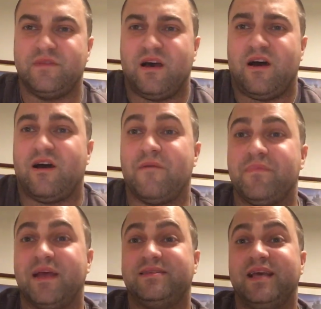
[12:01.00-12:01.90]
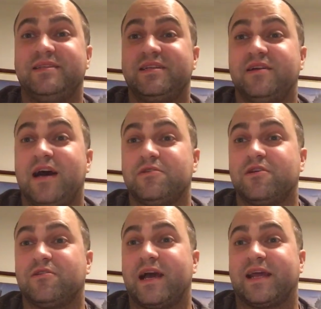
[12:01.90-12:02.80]
No, it did not
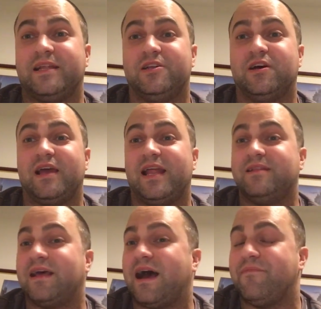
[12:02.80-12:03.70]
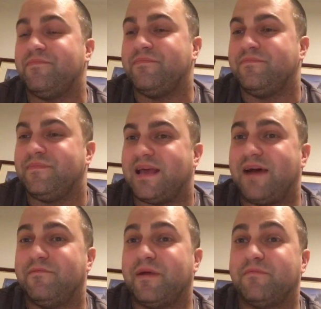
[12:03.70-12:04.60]
look like it. And, you know, and
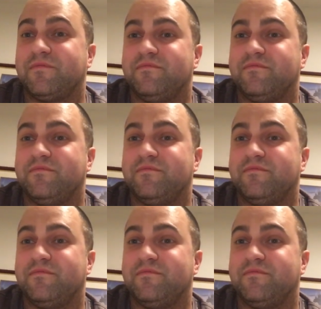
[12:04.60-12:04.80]
I remember